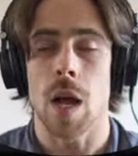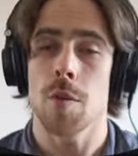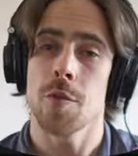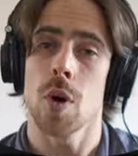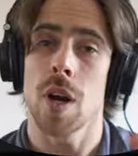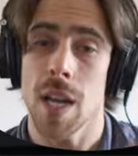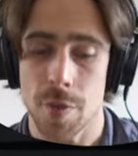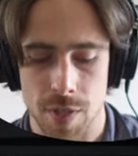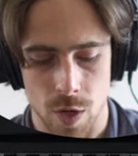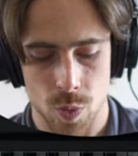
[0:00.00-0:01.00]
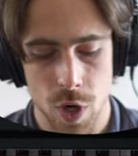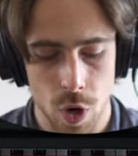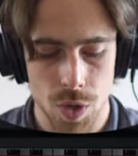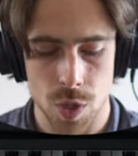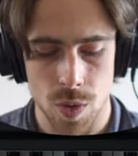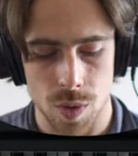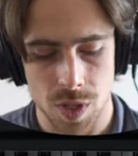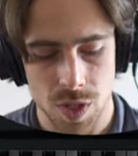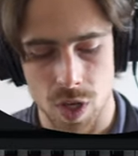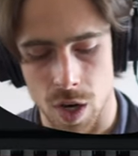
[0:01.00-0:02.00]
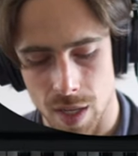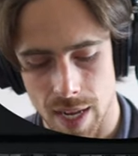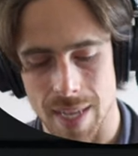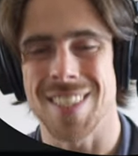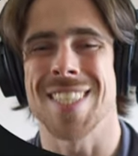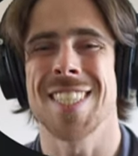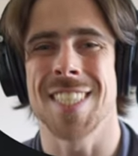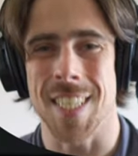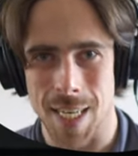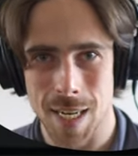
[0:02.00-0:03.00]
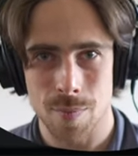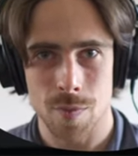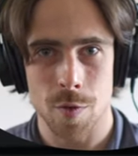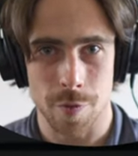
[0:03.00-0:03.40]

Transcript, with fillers: Now for our left hand, we're also going to start at the C,